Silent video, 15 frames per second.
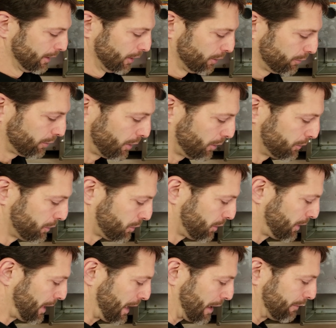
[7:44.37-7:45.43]
So you
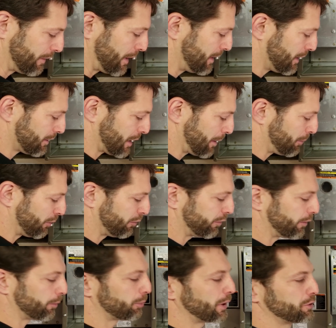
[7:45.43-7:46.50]
could have any type
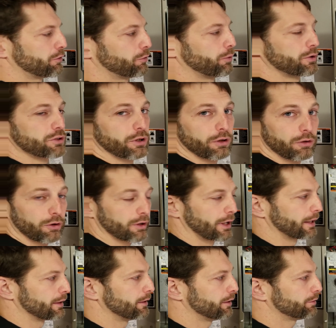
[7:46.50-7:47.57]
of pressure switch. It look
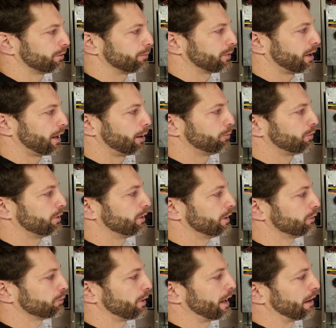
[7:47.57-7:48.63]
like this sometimes, and
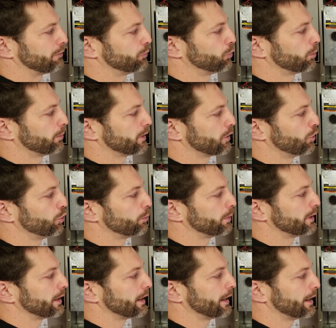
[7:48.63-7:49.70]
these will have normally
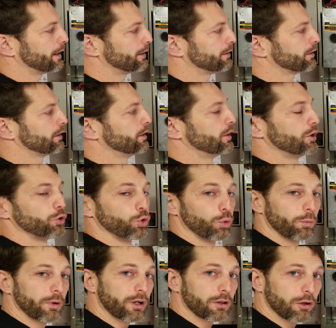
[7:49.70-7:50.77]
open and
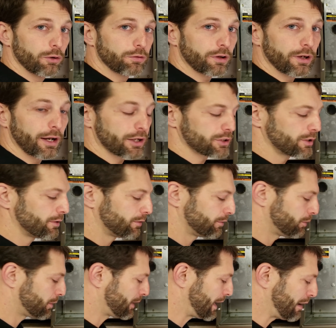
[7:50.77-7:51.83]
normally closed connections.
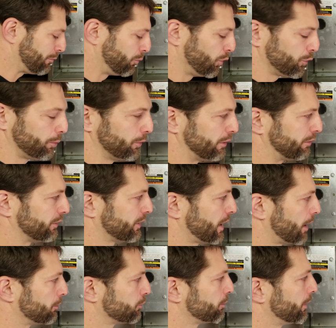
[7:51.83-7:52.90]
You could have multiple different types.